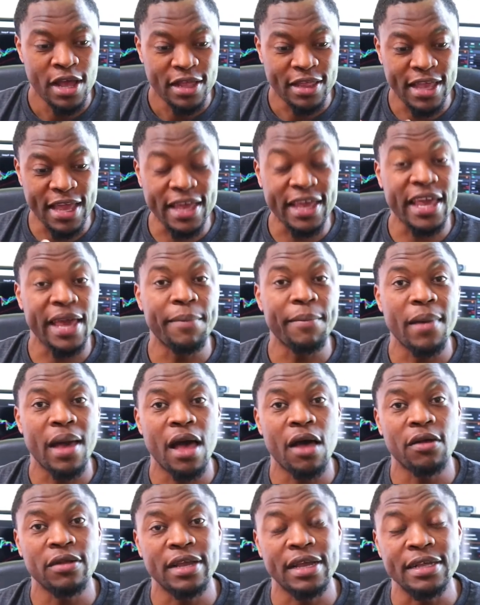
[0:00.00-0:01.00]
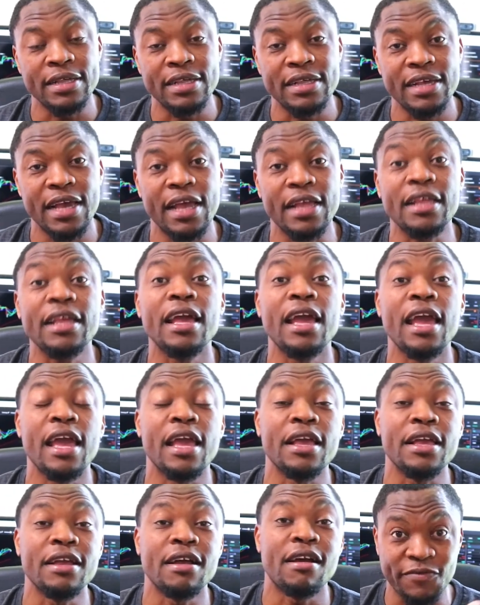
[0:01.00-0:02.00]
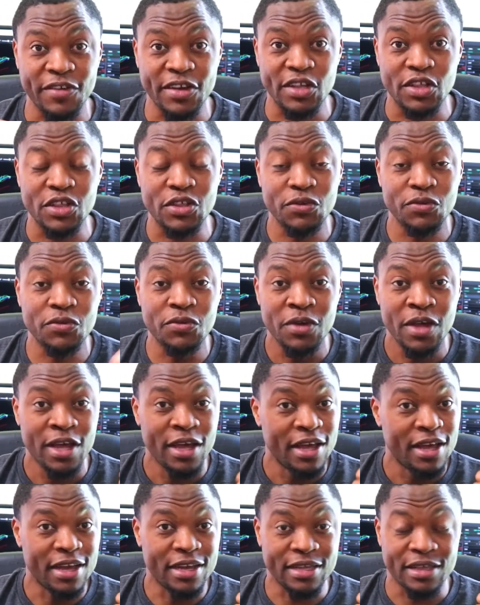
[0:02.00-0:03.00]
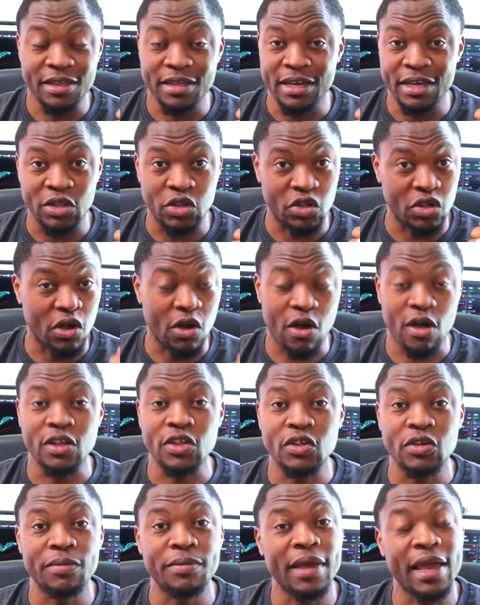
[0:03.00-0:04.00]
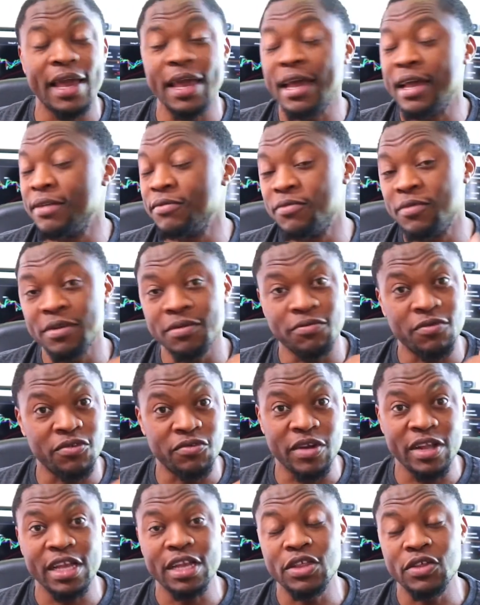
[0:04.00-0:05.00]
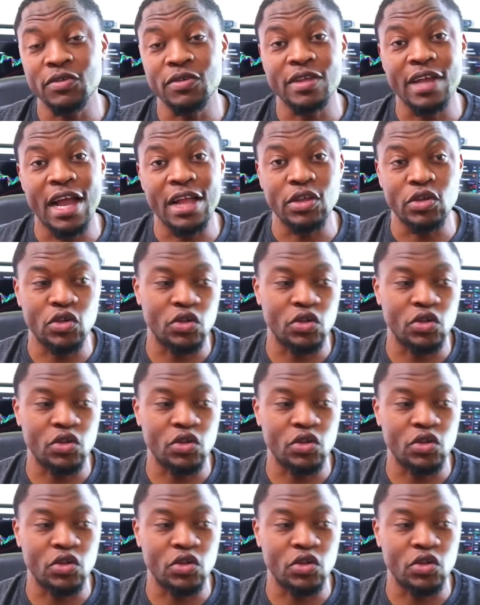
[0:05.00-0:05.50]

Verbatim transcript: they came out and said, hey, phase two, is, it's awesome and we're ready to start